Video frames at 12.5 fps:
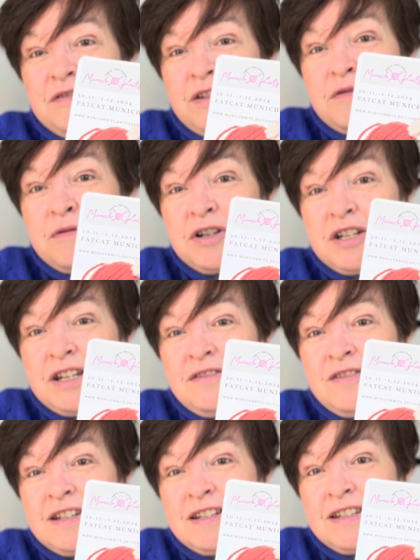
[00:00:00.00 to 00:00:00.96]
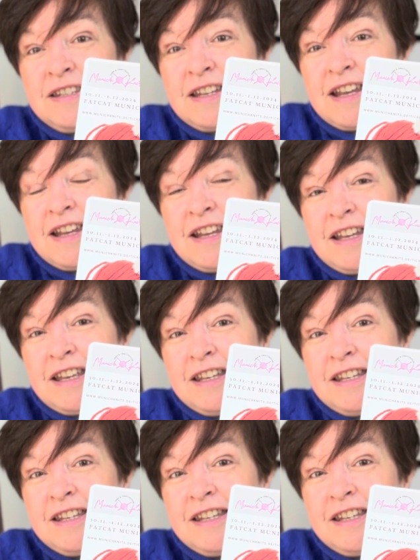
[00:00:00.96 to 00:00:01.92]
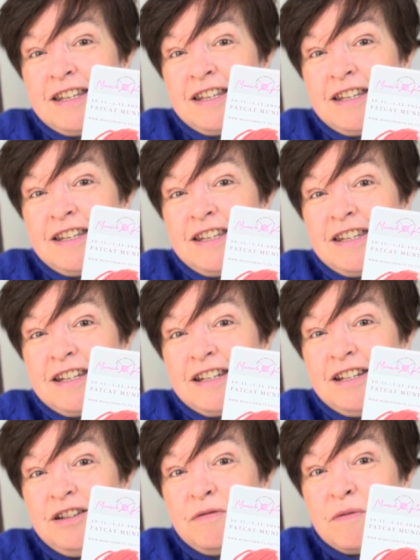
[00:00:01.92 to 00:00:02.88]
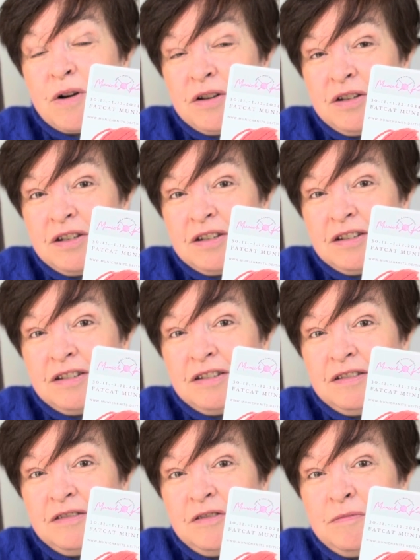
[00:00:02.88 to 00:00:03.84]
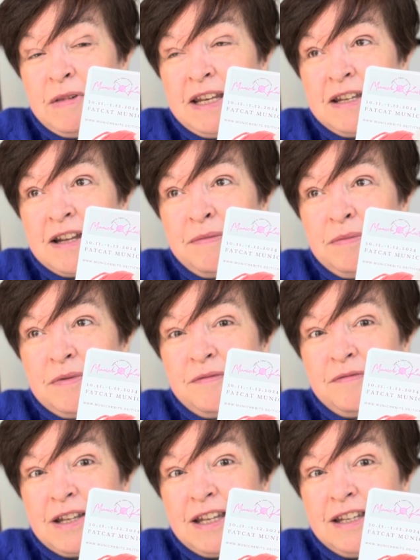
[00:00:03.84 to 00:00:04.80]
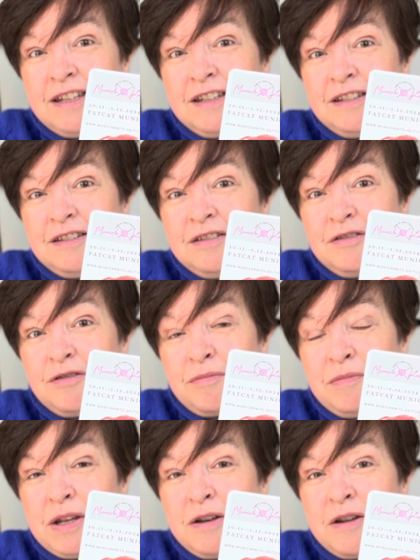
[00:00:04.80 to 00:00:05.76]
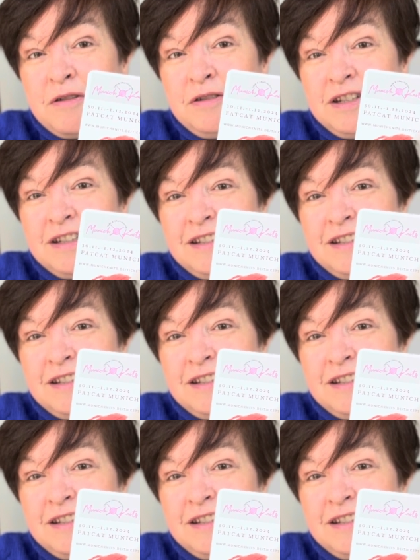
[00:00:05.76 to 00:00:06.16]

you're watching this and you want to meet up, then drop me a note.